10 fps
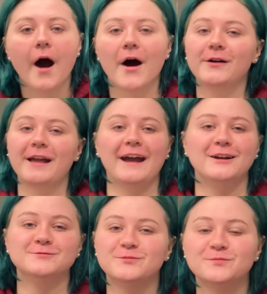
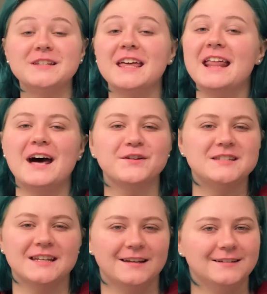Okay, 10 out
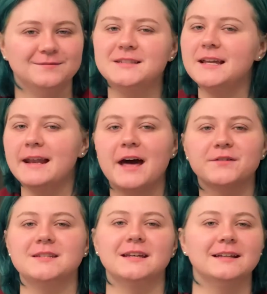of 10, 10 out
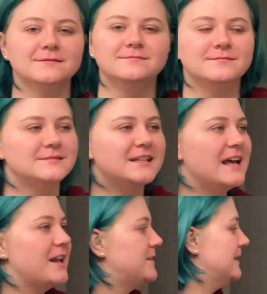of 10, 10
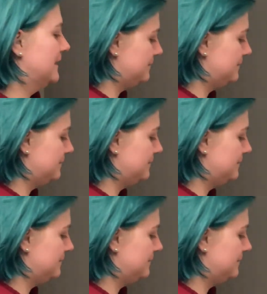out of 10.